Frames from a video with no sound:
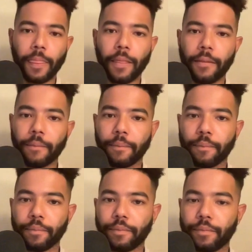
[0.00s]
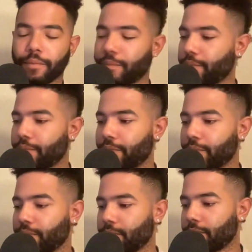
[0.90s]

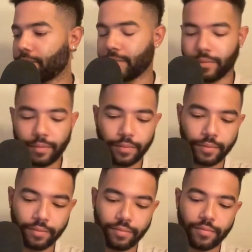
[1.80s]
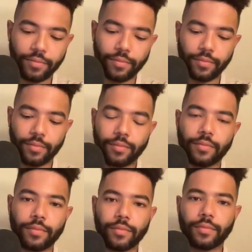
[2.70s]

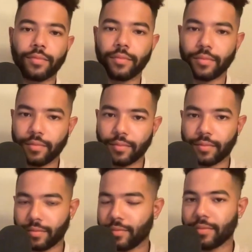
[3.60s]
This person isn't speaking.